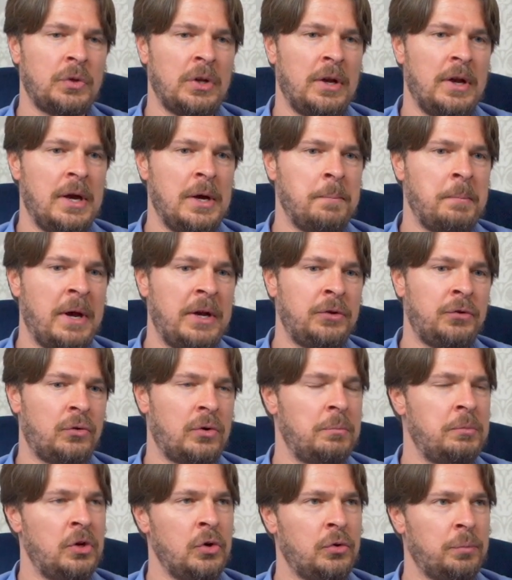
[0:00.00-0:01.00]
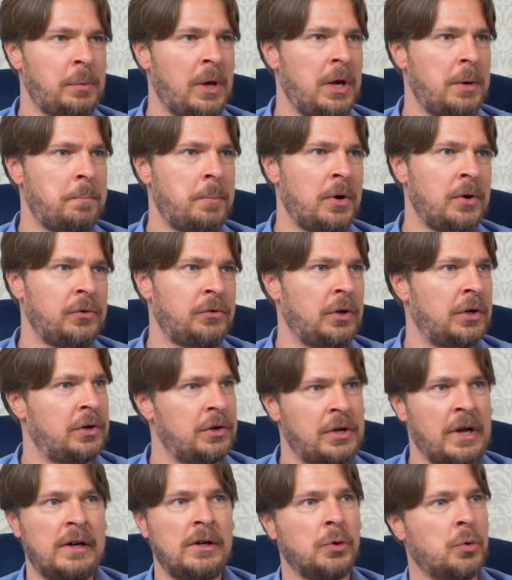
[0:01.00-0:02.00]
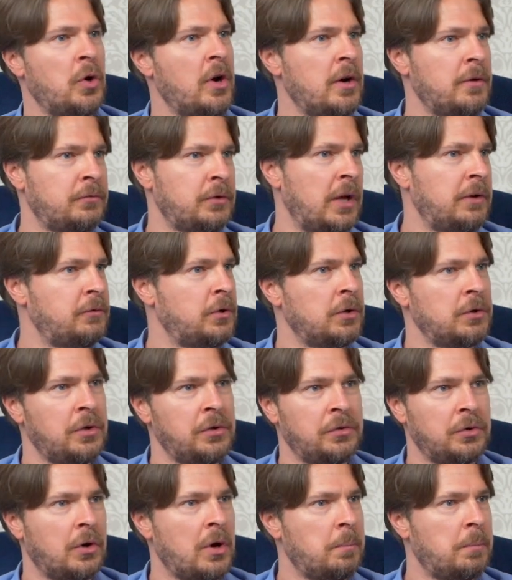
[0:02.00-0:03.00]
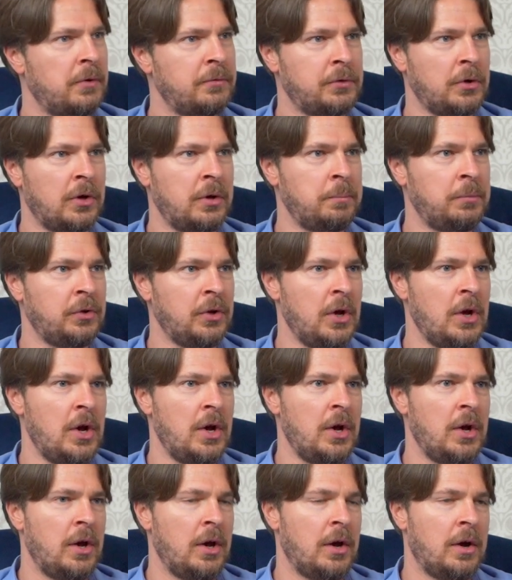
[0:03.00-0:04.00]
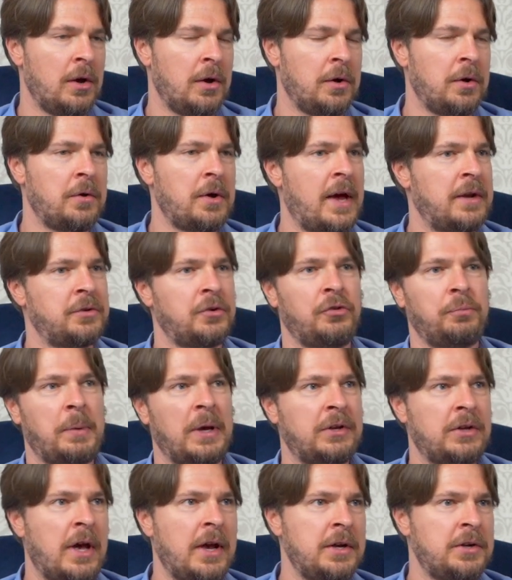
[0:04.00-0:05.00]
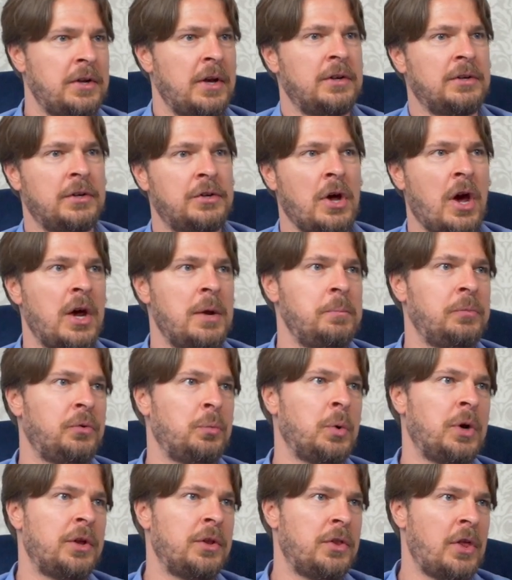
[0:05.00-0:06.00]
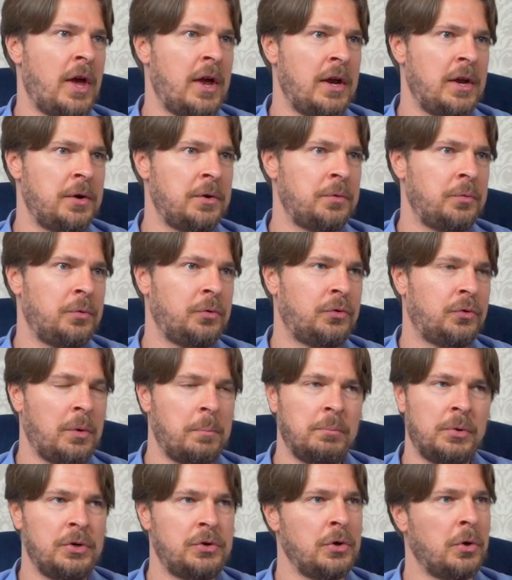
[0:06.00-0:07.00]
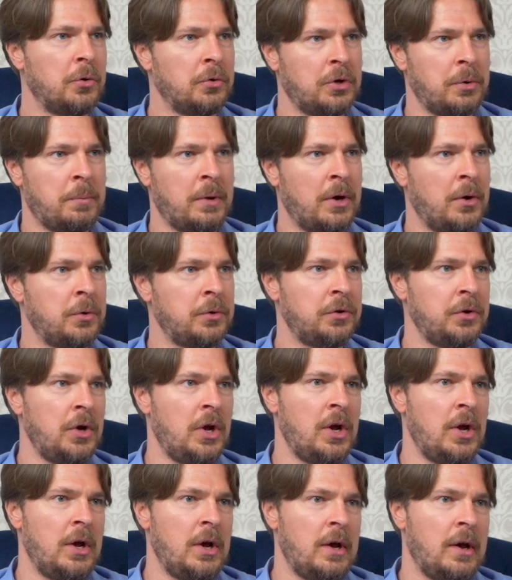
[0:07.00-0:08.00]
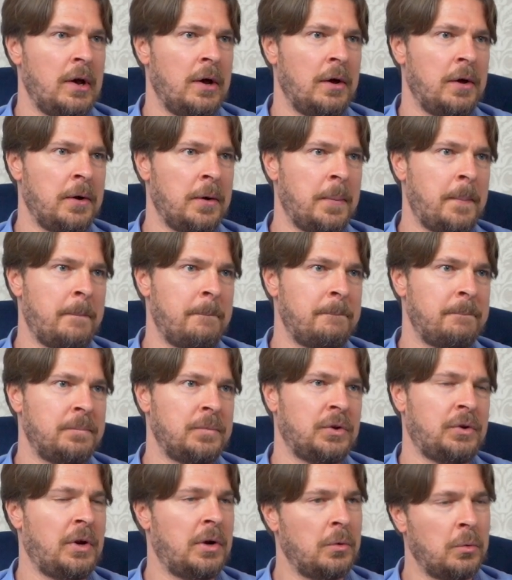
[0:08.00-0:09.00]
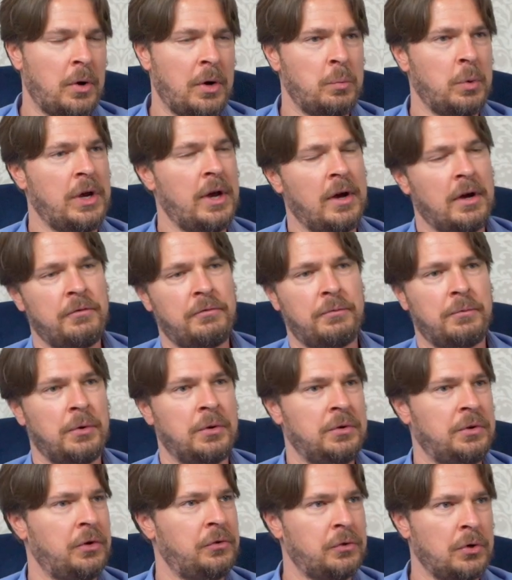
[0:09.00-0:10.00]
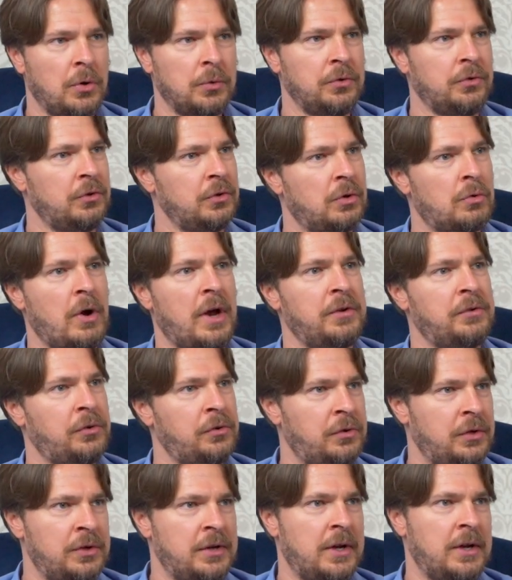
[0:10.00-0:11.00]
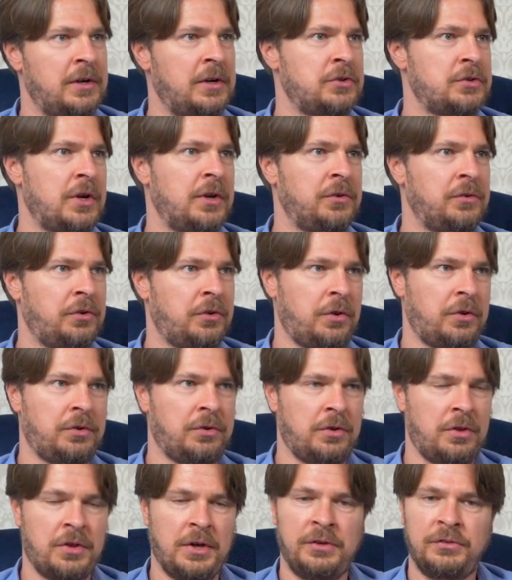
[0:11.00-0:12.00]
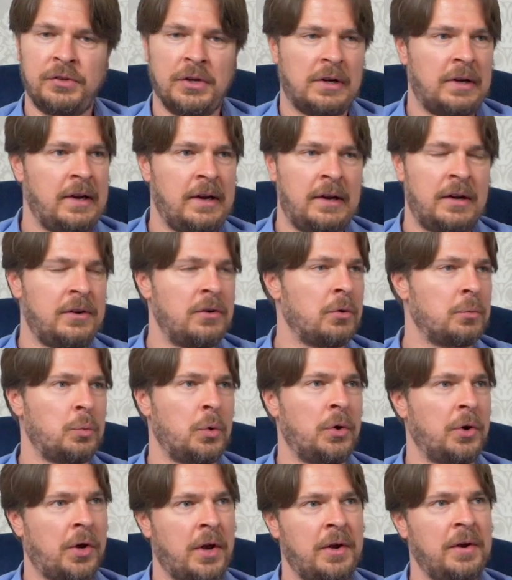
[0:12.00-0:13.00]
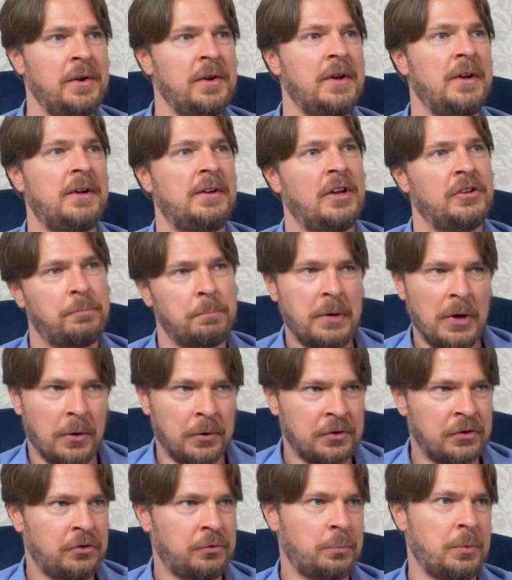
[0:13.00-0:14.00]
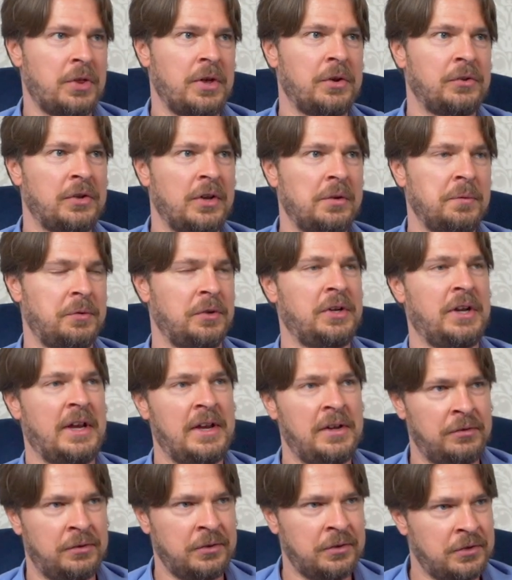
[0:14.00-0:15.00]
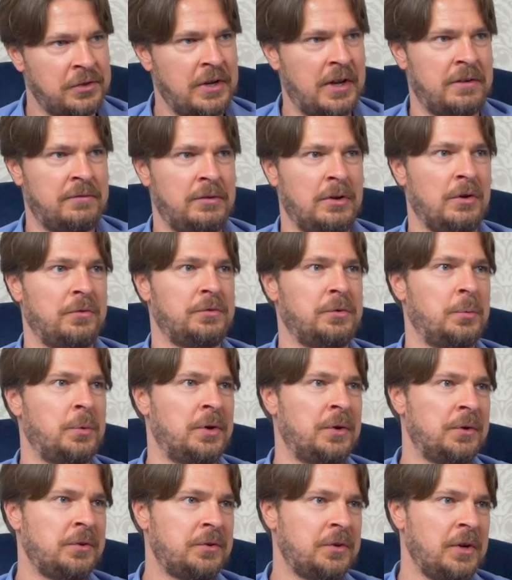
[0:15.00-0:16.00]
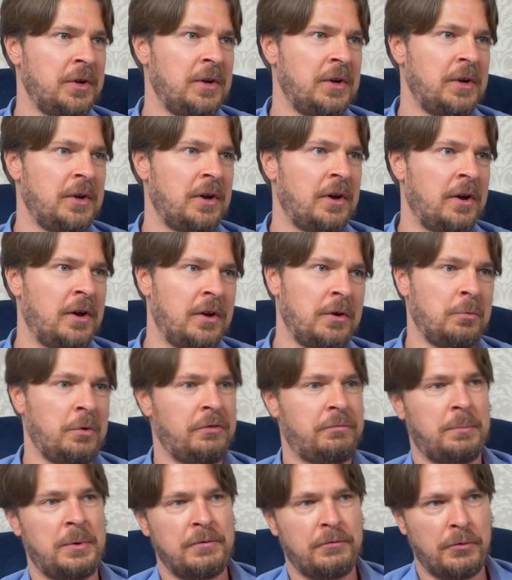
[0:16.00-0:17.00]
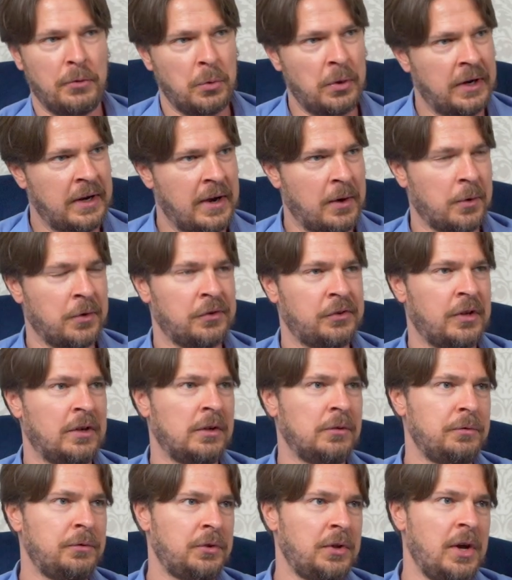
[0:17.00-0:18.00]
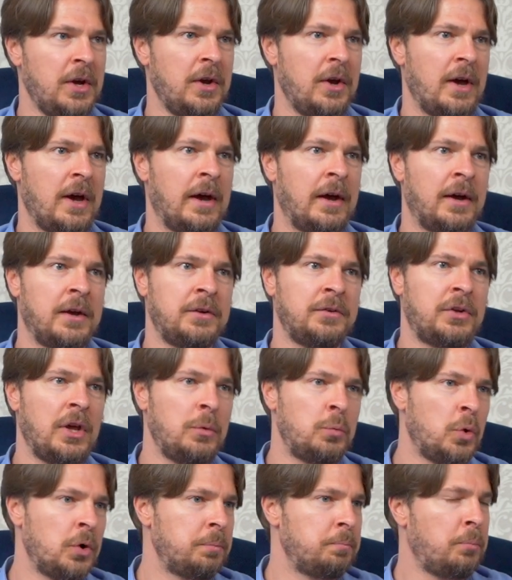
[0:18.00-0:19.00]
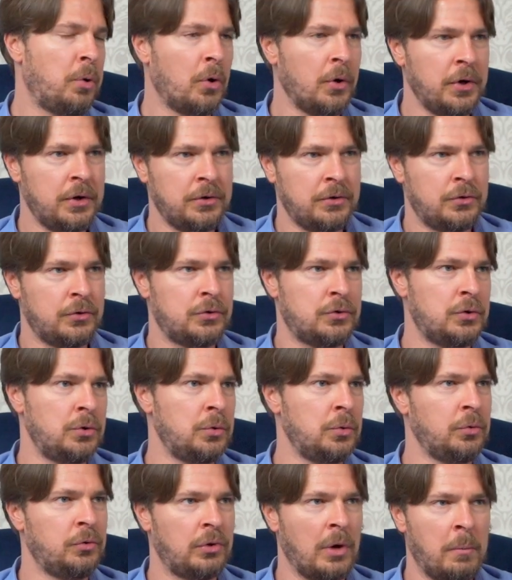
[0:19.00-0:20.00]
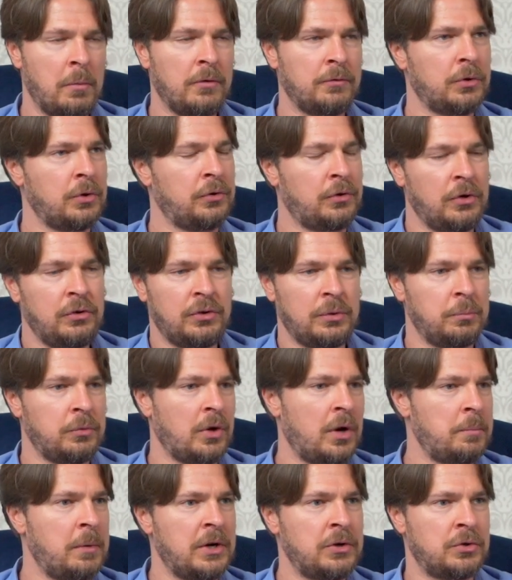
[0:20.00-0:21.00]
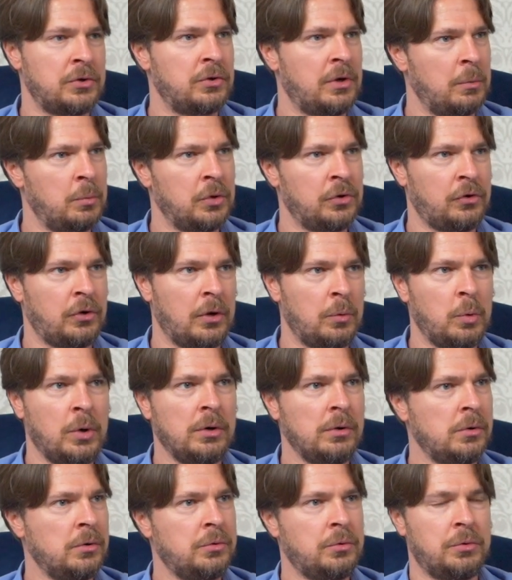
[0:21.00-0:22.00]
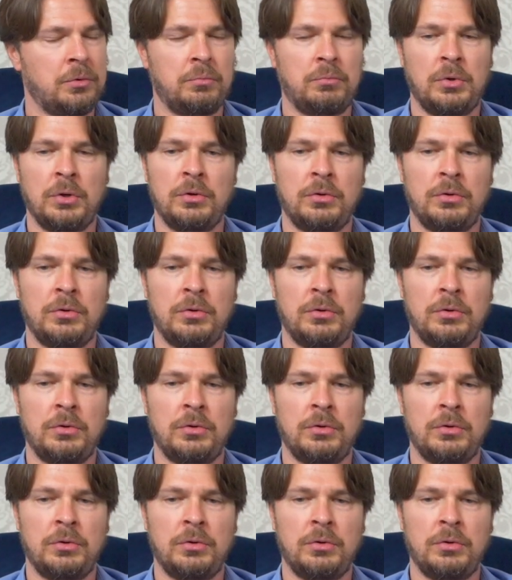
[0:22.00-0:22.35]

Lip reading: a mainstream newspaper, say the Telegraph, they've done this a couple of times, and the Spectator and the Times, where they simply talked about saying, okay, we have this constant crisis in the NHS, things are clearly not working, let's be honest with ourselves, it isn't the envy of the world, we've been fooling ourselves. And they would point to some of the systems I mentioned. They would say, well, the